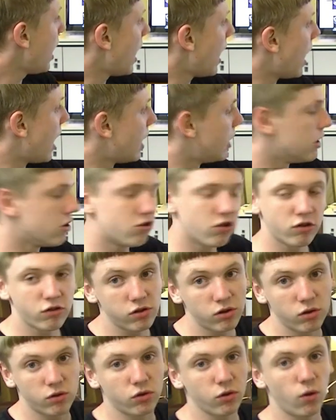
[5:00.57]
And it
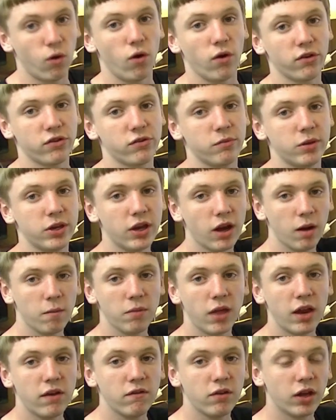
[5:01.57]
just looks awesome in here, I'm
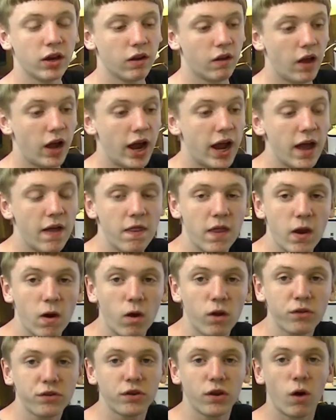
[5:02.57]
not even going to lie. And then
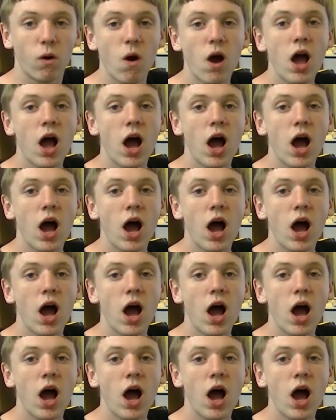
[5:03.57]
also,